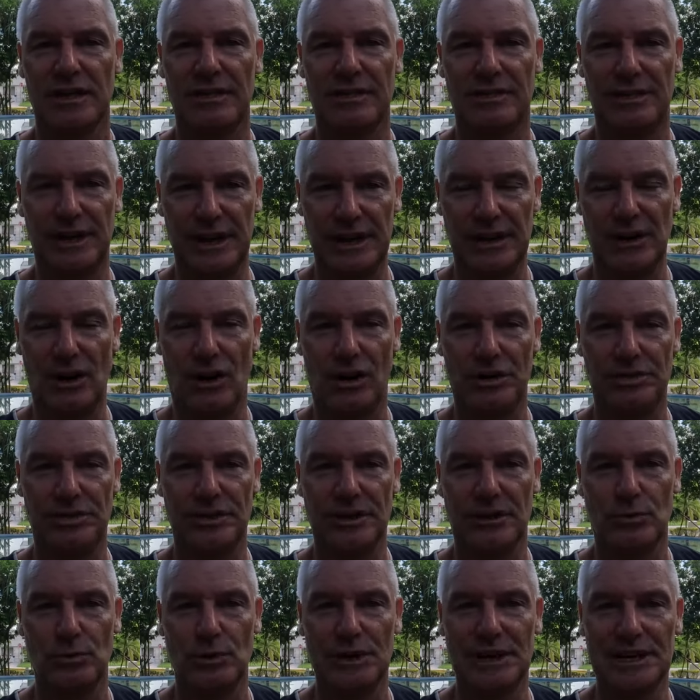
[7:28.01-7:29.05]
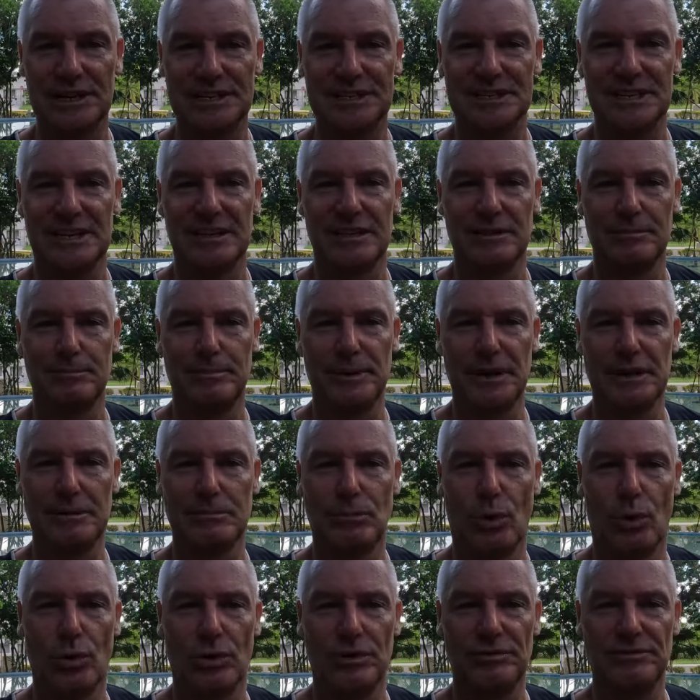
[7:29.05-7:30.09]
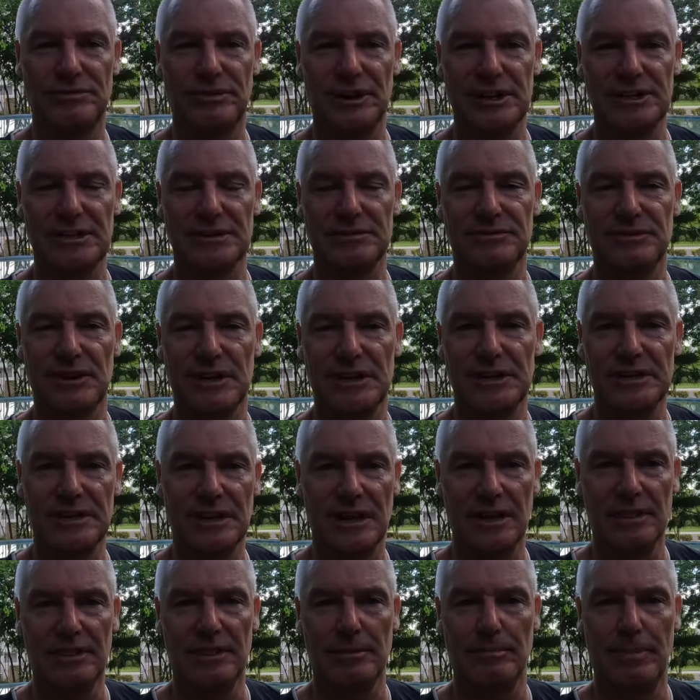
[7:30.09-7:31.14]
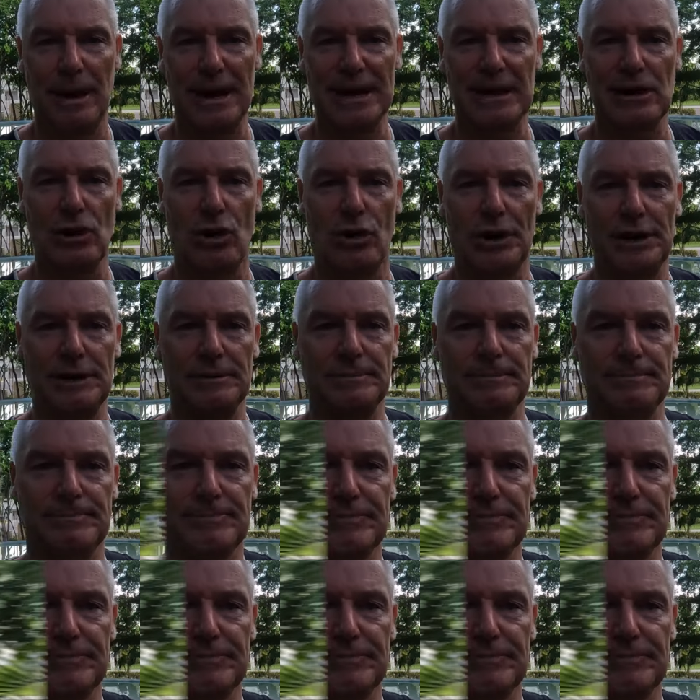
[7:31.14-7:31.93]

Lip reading: then I think we're going to see them being more effective in the back line.